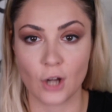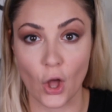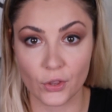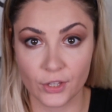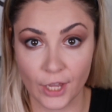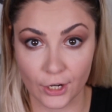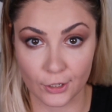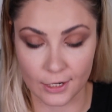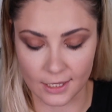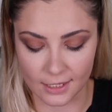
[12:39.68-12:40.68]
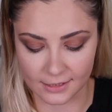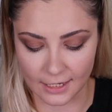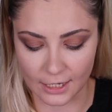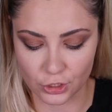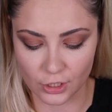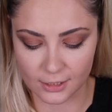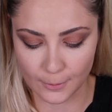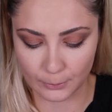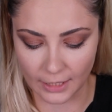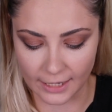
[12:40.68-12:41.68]
in all the areas that I just
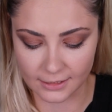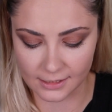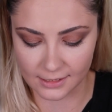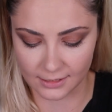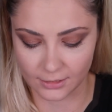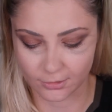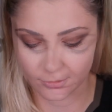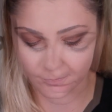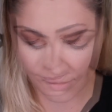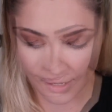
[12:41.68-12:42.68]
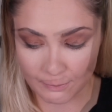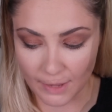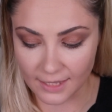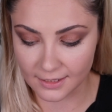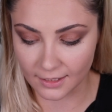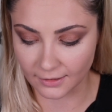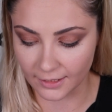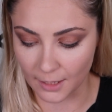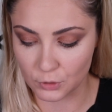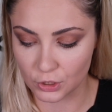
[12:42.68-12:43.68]
applied concealer. And
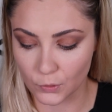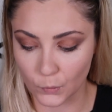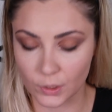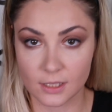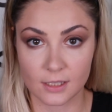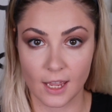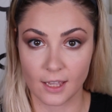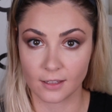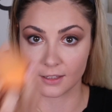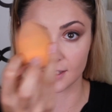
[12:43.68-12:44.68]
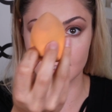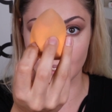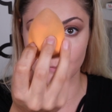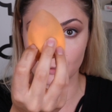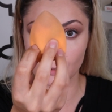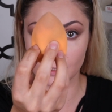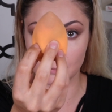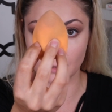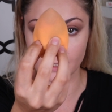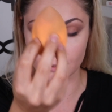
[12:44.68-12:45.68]
basically, I'm just going to take the same beauty
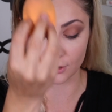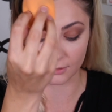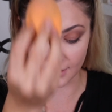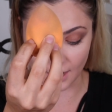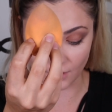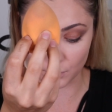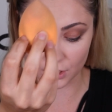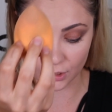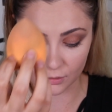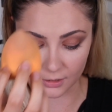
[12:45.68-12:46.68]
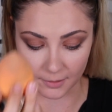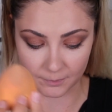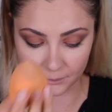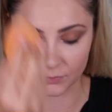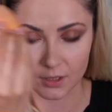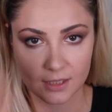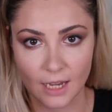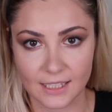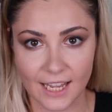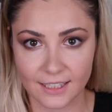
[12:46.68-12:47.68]
blender that I've been using. It's
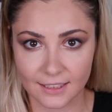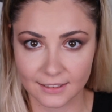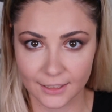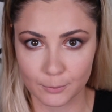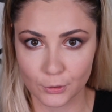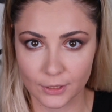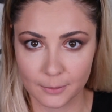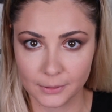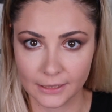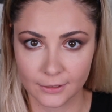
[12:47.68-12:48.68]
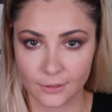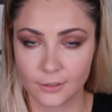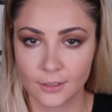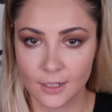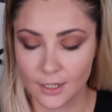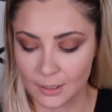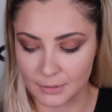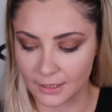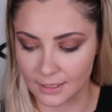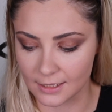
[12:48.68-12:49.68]
not technically a beauty blender
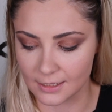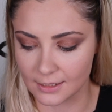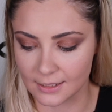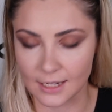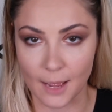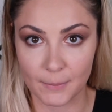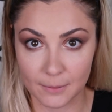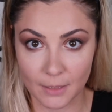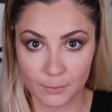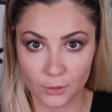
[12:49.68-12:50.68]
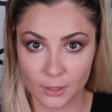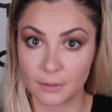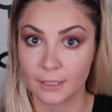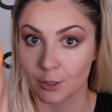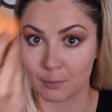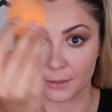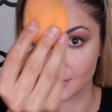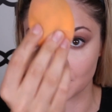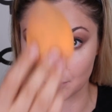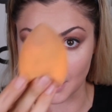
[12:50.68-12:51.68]
because it's not made my beauty blender,
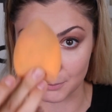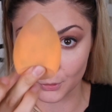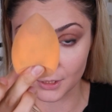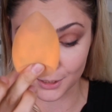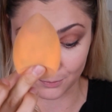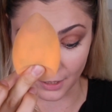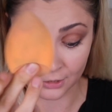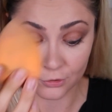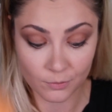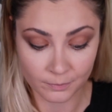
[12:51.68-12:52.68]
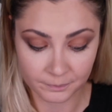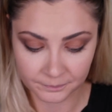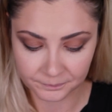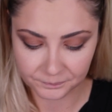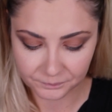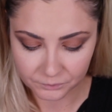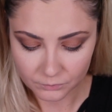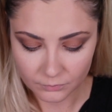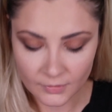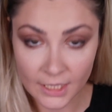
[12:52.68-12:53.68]
but my beauty sponge.
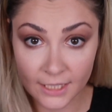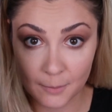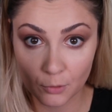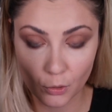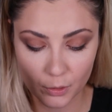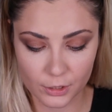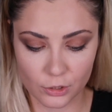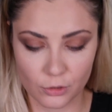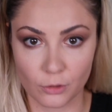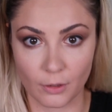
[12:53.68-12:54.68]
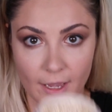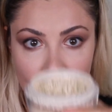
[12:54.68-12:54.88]
And I